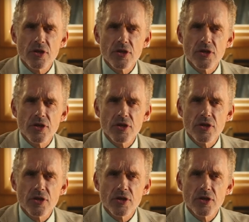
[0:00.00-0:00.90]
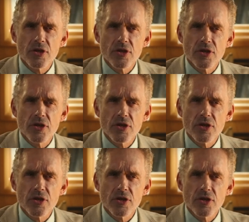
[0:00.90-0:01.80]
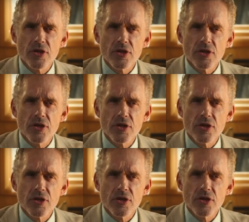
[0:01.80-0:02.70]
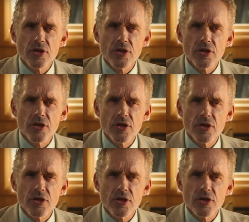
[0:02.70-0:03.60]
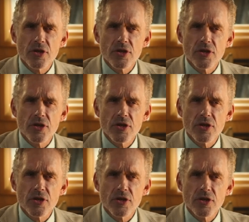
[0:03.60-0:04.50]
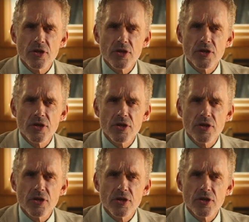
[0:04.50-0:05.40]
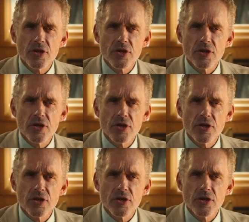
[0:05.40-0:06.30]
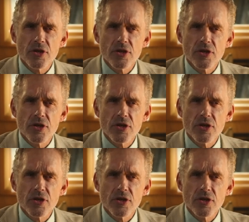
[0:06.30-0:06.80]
(silent)